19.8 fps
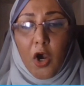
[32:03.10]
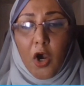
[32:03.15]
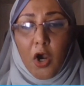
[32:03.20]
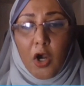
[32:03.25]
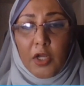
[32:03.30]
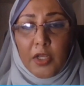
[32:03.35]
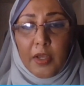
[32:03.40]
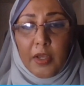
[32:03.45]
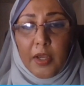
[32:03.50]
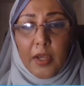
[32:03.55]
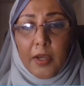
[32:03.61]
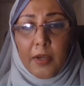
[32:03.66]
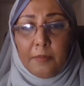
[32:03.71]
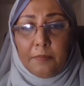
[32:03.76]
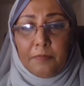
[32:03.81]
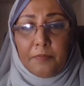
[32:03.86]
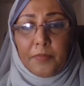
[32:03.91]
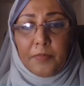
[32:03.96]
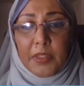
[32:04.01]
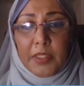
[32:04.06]
we are
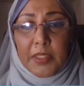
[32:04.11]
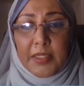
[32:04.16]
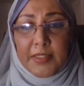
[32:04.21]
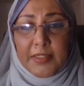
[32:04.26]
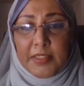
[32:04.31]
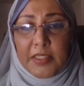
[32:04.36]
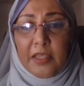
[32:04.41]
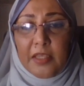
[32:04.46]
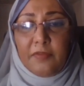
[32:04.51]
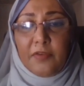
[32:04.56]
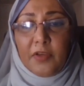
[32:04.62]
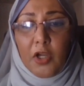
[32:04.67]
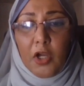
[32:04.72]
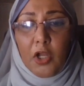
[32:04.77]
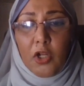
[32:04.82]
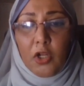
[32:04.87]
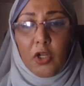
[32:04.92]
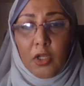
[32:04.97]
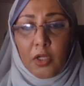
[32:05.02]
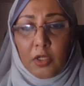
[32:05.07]
receiving
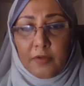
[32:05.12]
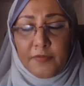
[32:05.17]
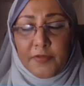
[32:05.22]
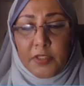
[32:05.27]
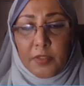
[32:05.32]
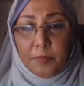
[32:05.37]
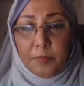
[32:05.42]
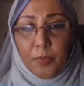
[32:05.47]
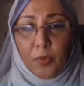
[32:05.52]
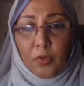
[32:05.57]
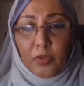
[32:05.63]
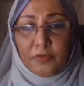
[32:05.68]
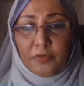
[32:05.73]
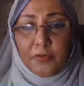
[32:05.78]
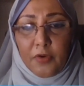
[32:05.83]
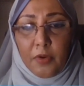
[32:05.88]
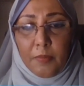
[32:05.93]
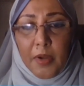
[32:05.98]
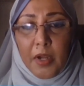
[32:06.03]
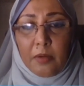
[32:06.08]
a lot of support
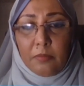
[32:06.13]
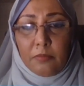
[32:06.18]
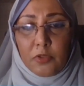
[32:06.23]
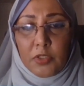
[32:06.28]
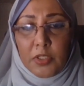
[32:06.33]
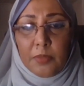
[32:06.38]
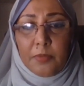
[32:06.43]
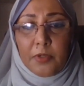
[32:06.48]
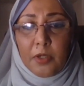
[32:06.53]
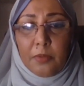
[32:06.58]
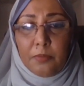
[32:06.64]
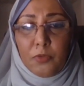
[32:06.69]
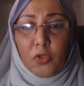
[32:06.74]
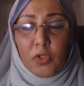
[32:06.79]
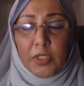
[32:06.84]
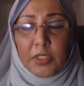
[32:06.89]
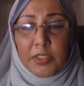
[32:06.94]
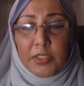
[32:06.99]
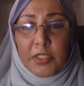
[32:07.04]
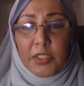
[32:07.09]
from our Muslim
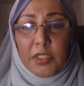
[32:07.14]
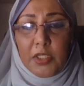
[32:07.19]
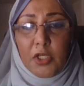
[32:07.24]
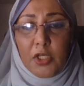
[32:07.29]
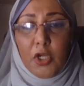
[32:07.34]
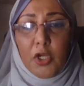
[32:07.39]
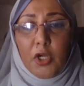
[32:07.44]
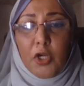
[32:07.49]
community